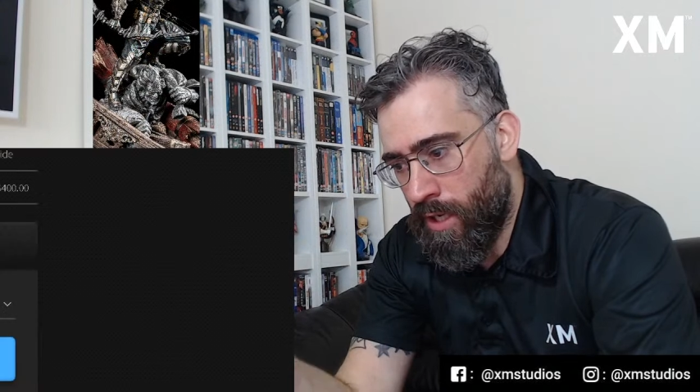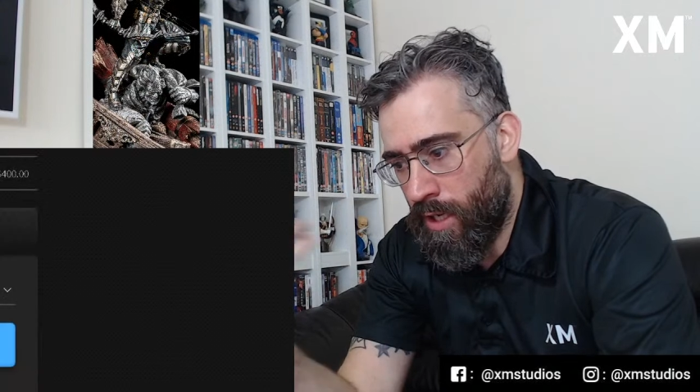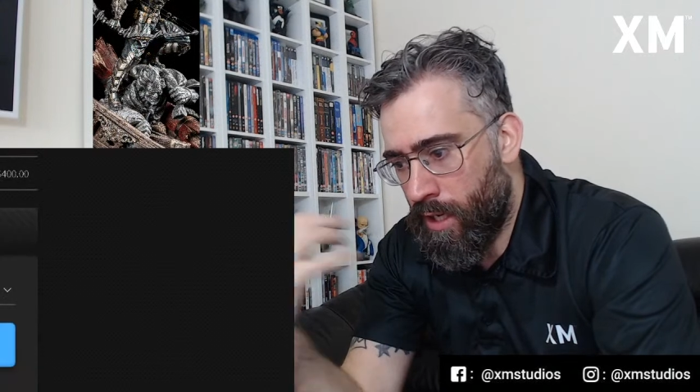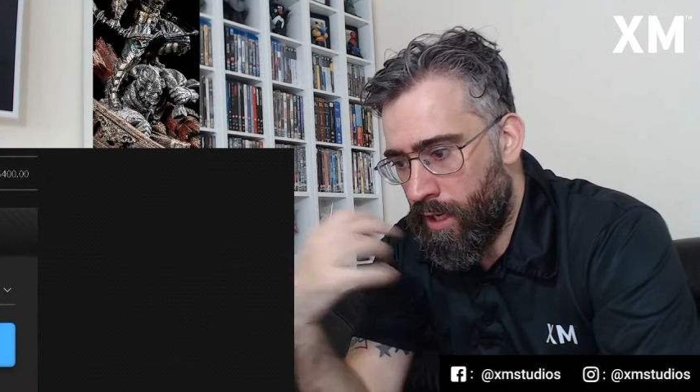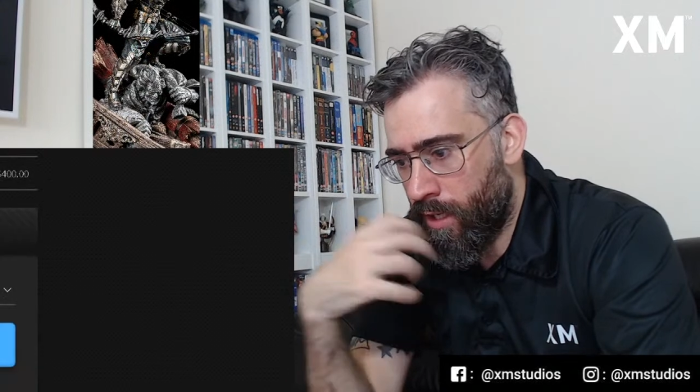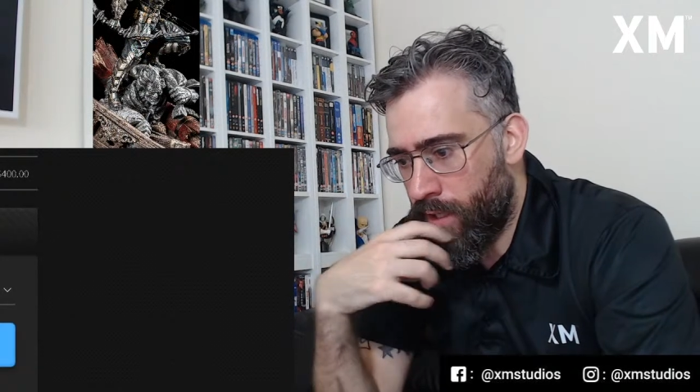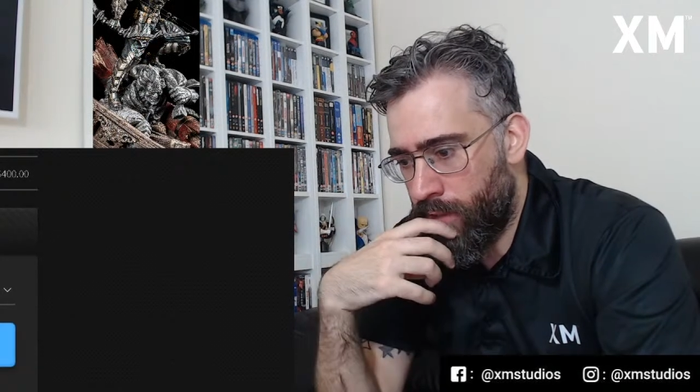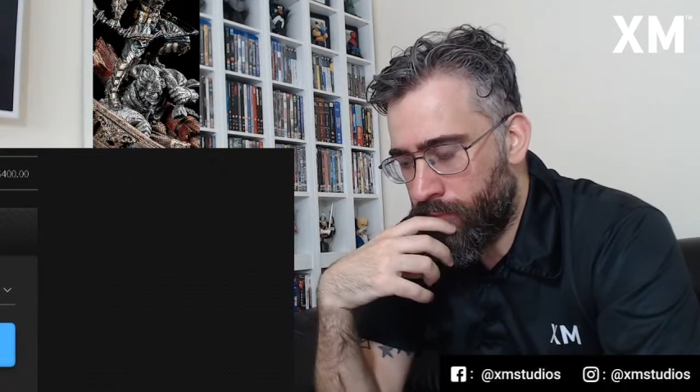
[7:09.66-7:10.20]

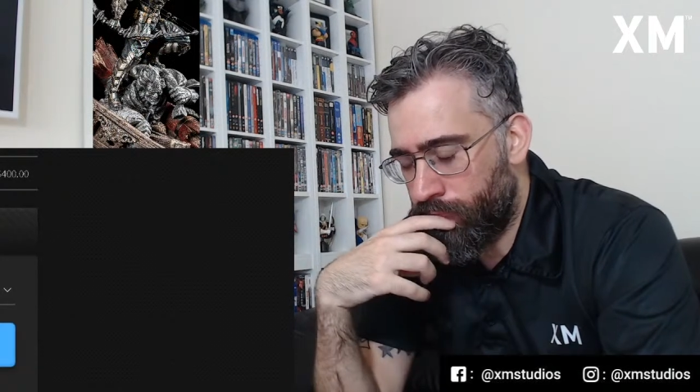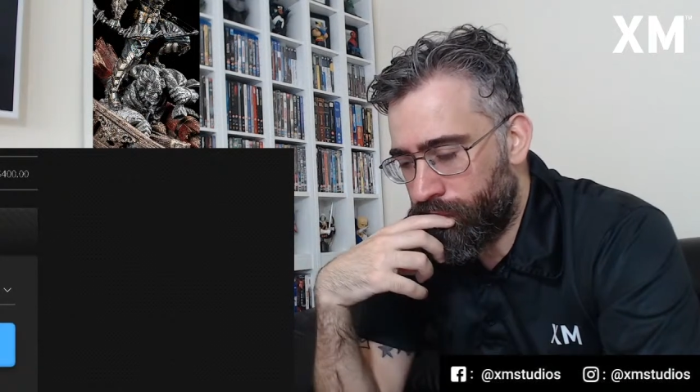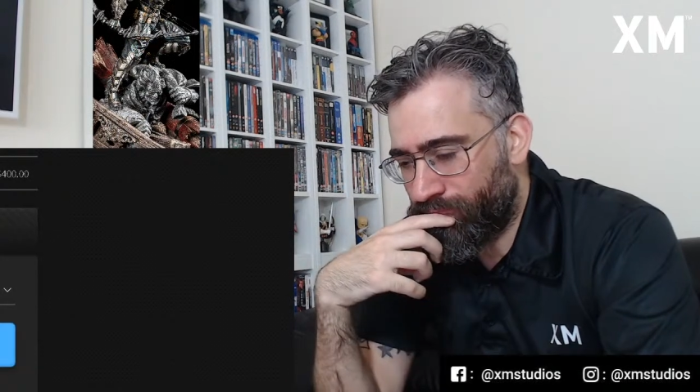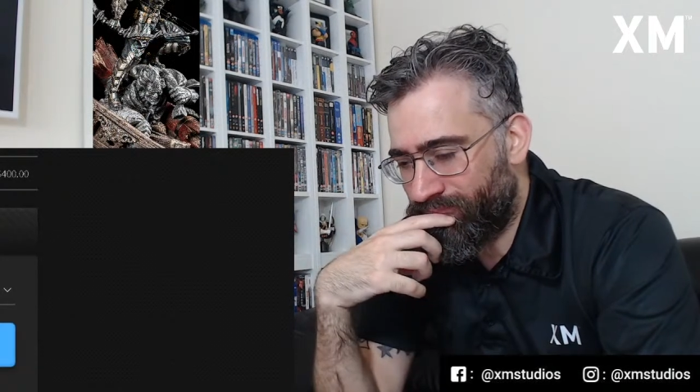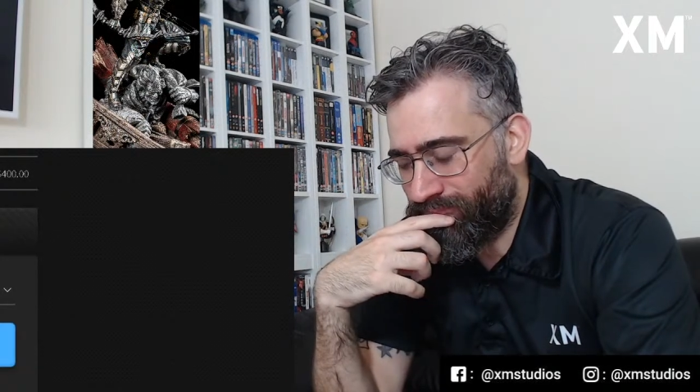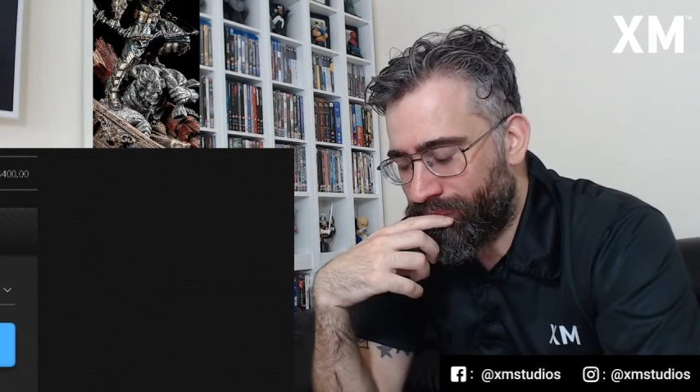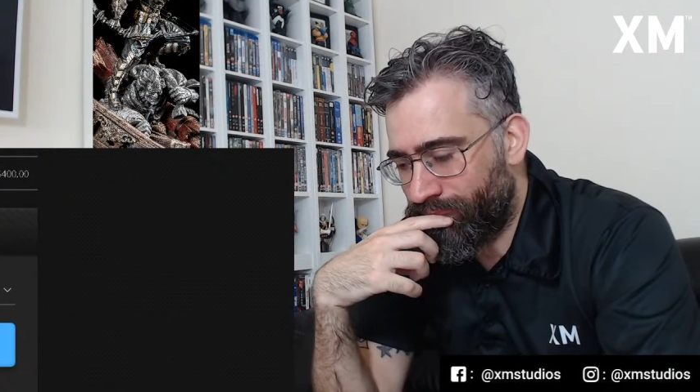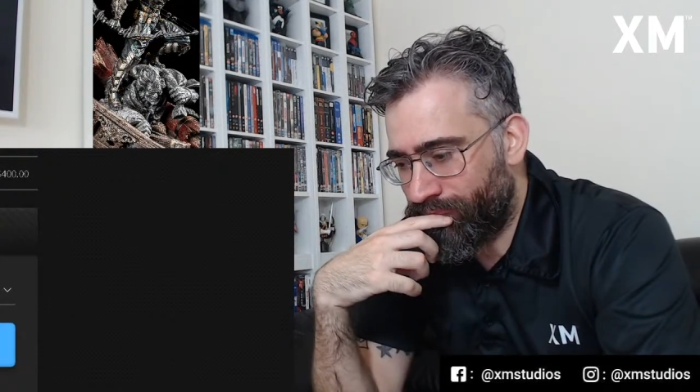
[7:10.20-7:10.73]

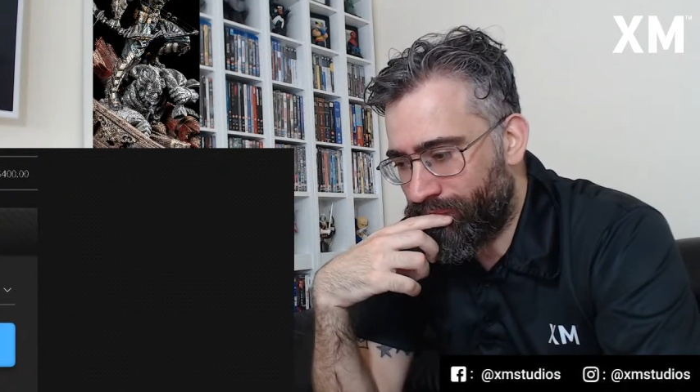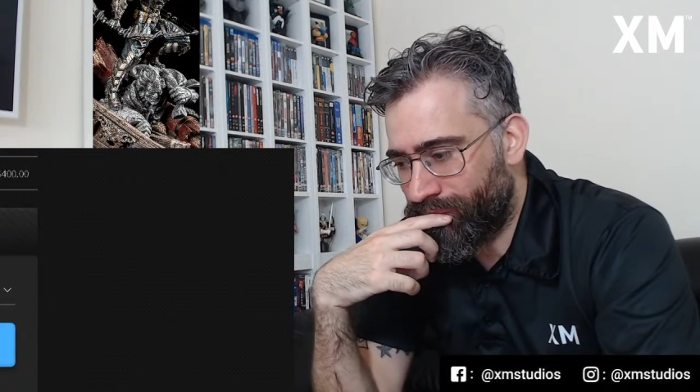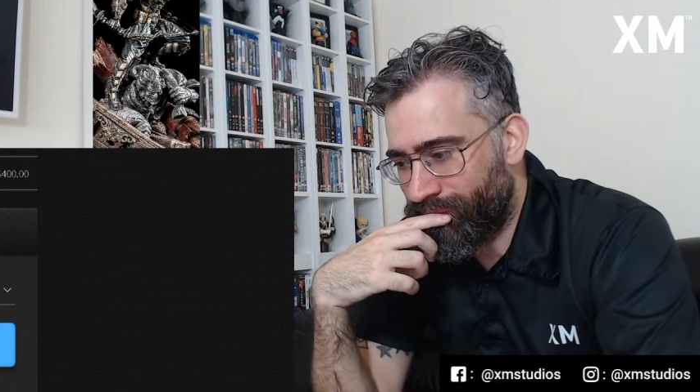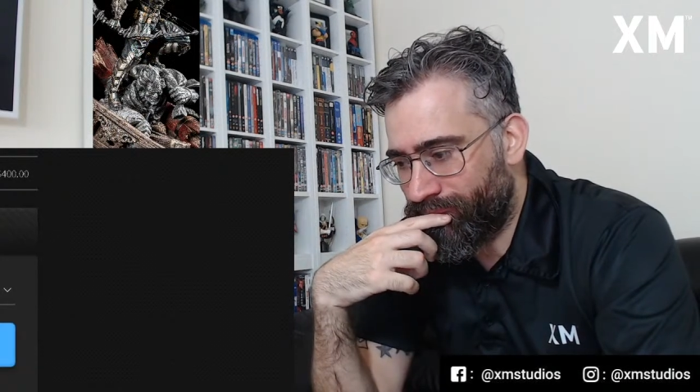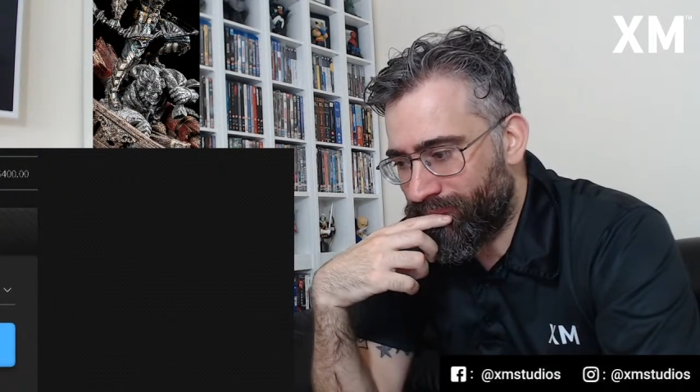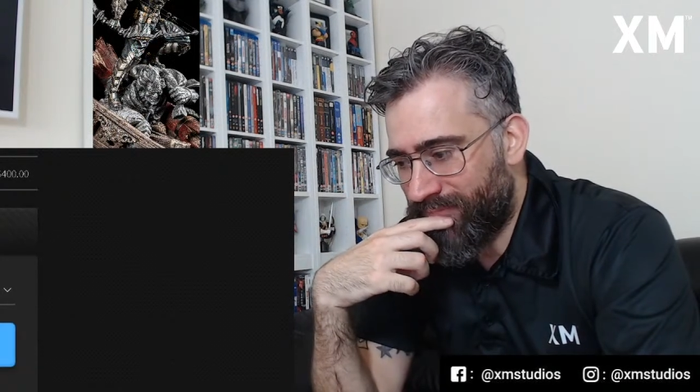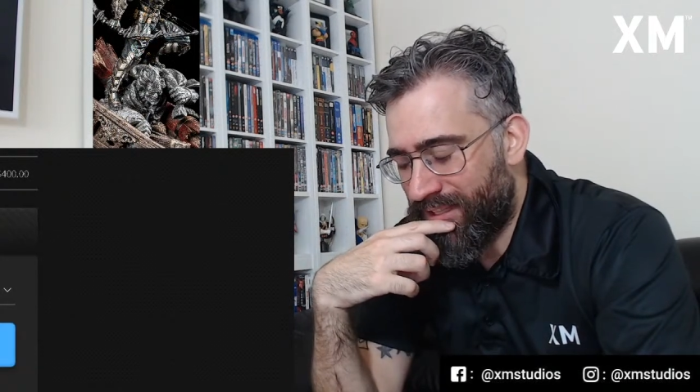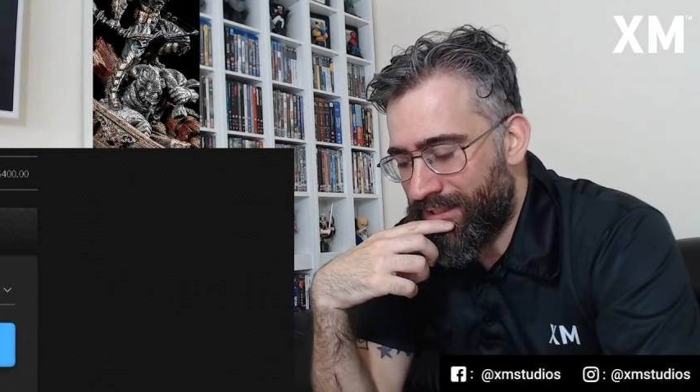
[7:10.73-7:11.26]

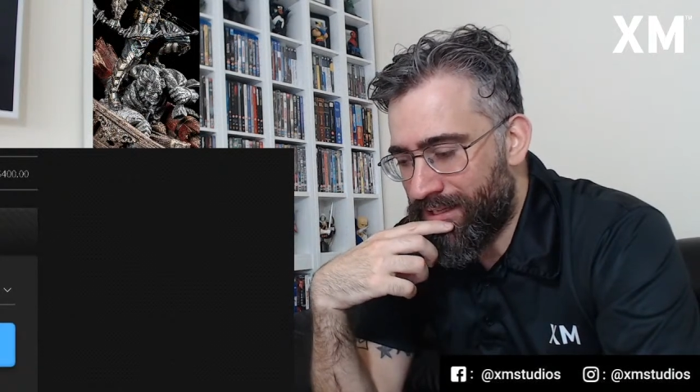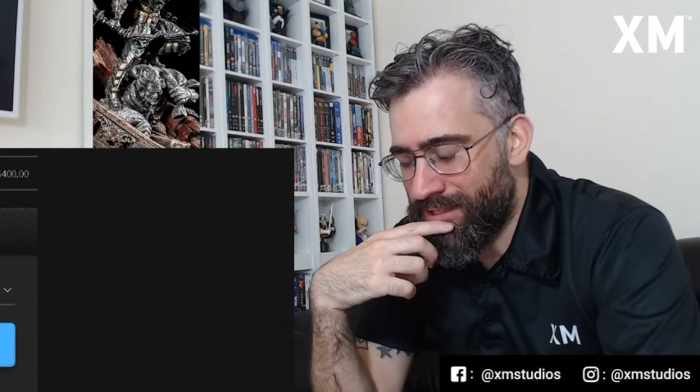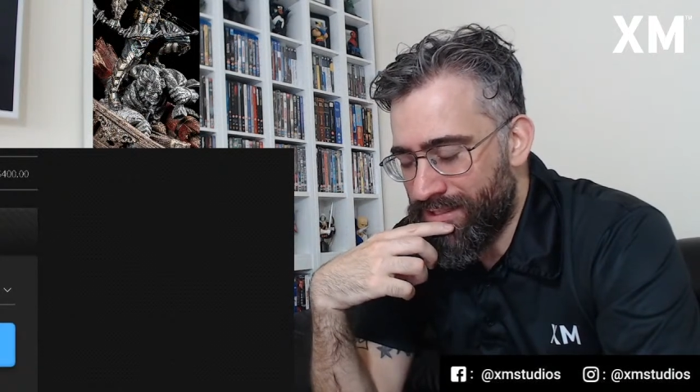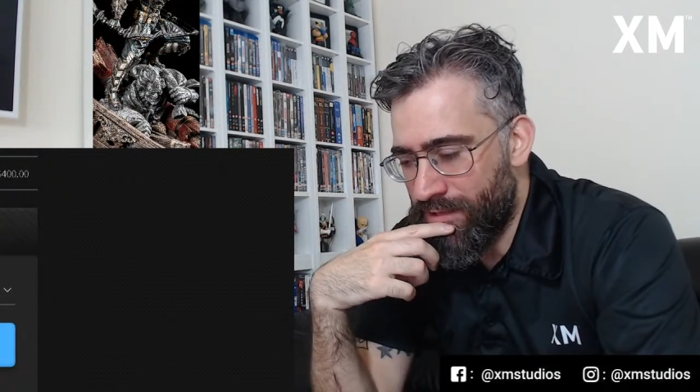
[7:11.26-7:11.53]
I